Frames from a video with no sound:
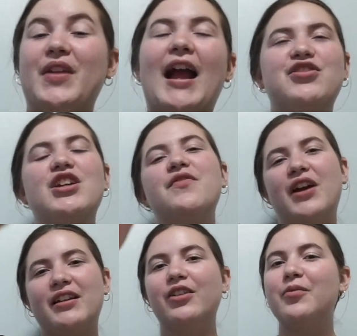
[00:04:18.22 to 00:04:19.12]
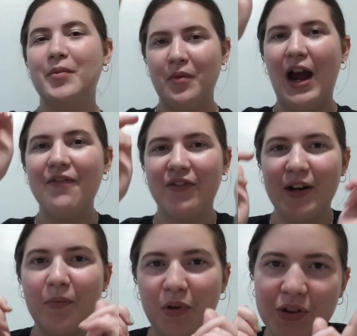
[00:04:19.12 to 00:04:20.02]
Actually, I've read a little, I've
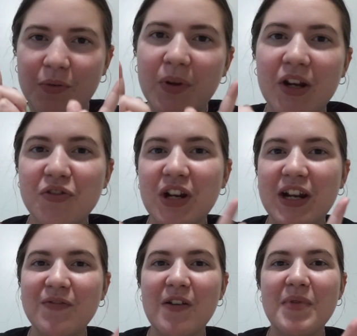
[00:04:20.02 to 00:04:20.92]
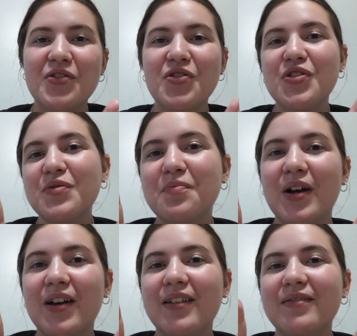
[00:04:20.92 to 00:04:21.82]
read more than 185 pages,
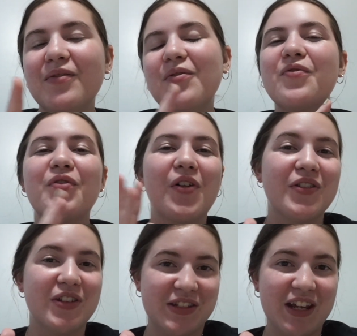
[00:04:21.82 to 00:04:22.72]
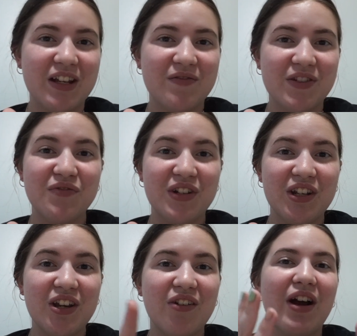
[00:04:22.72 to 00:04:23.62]
but for the sake of this
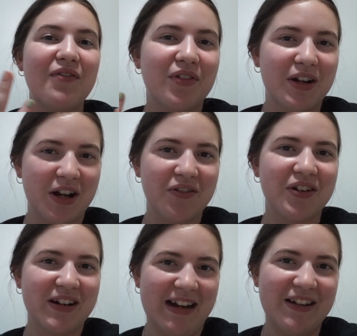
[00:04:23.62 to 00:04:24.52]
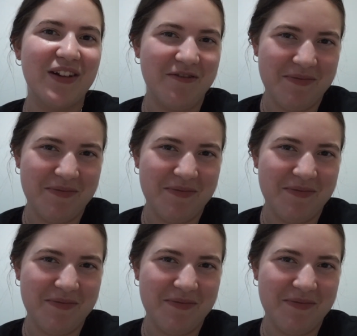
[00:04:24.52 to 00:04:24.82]
video, I've read 185